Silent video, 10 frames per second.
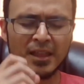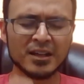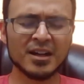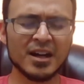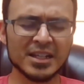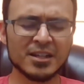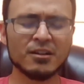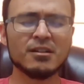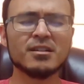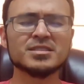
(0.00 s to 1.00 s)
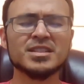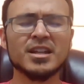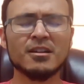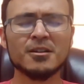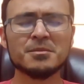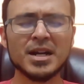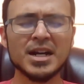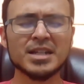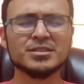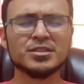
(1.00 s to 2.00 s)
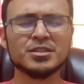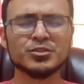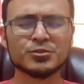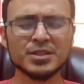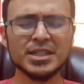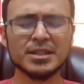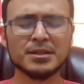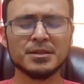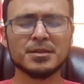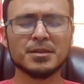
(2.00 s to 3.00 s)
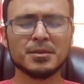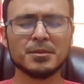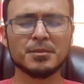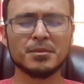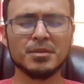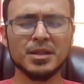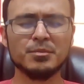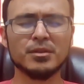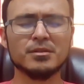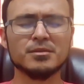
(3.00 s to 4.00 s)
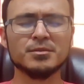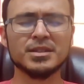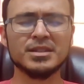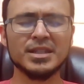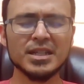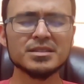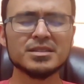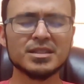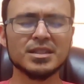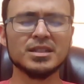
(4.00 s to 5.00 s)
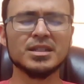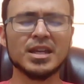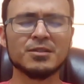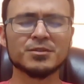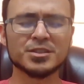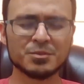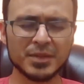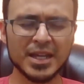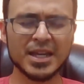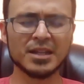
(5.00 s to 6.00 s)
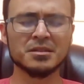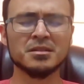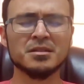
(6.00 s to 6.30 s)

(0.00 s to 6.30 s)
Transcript: God, in our hearts and in our minds, to treat people with dignity and respect,